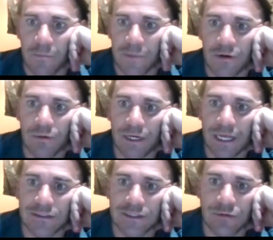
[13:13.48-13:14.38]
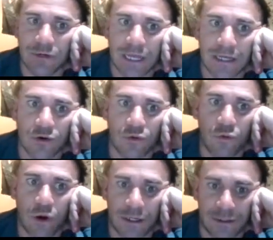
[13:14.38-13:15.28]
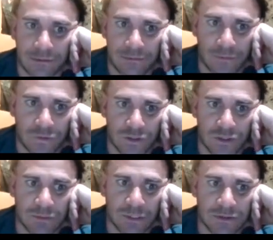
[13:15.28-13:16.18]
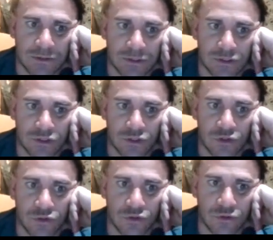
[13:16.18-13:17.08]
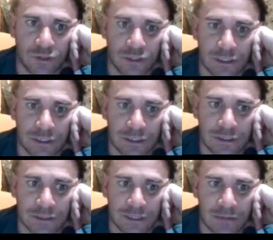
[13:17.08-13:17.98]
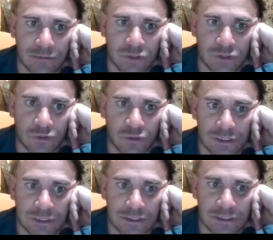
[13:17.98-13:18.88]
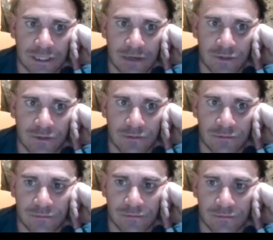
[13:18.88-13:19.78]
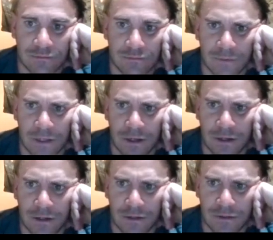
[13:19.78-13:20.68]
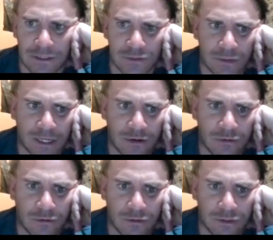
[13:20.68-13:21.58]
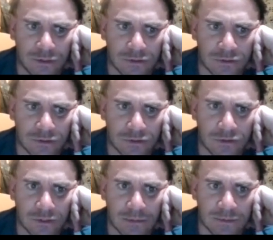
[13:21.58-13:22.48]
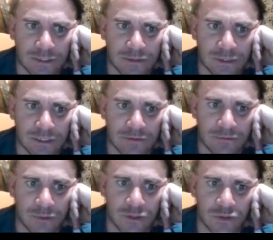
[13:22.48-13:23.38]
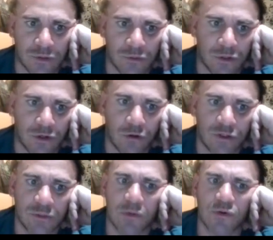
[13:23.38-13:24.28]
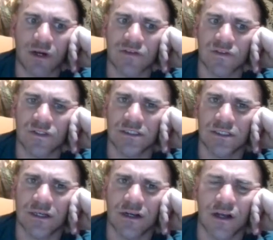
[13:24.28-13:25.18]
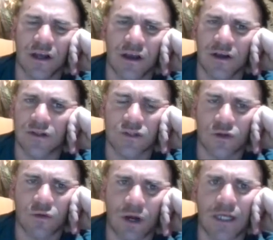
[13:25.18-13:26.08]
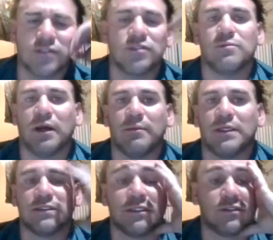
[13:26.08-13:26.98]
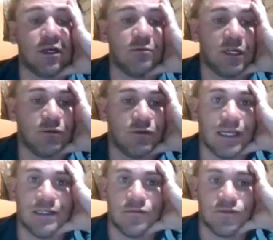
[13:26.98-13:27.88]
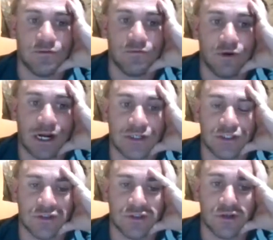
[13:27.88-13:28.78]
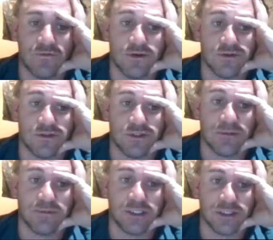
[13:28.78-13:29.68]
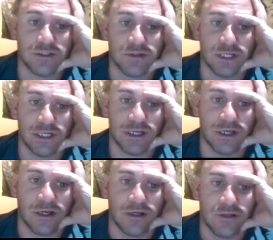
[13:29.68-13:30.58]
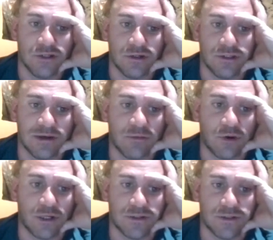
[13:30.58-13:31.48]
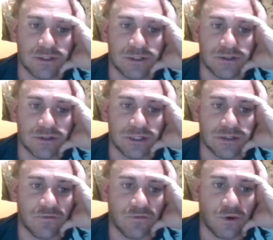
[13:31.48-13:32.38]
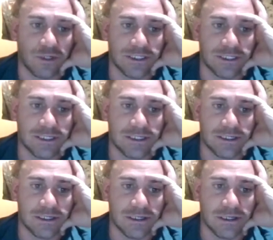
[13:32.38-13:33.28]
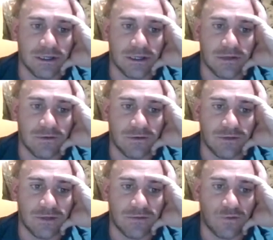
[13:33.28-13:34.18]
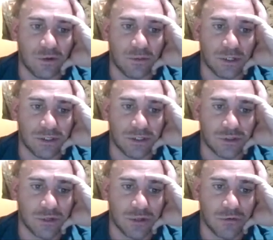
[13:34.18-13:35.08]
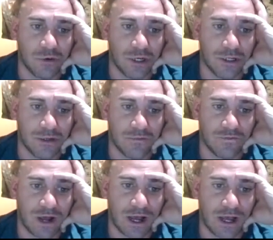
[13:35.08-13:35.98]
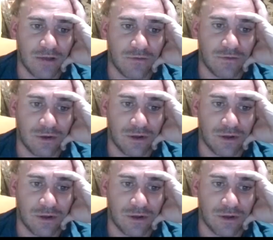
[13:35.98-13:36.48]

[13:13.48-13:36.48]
They don't want x, they want angle 1. So this means it's 2 times 27. So that's what angle is. So 2 times 27 plus 21. Always put parentheses here, because otherwise you might mess things up, like with negatives and fractions. So if you're substituting, you should always have parentheses. So that's 1454 plus 21, 5.